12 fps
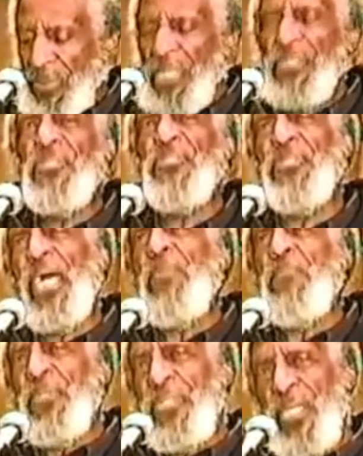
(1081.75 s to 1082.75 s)
that's the
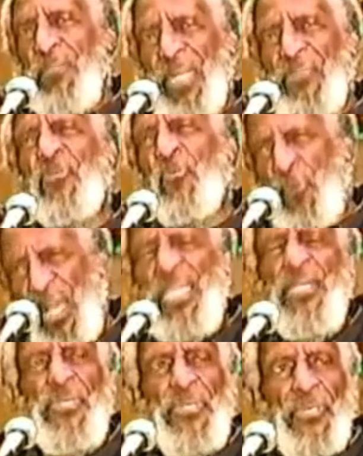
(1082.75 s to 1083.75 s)
sniper team, that's the
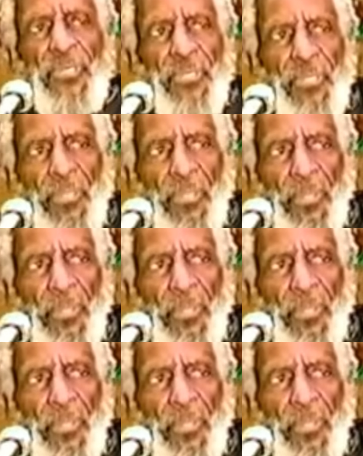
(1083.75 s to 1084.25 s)
Rangers.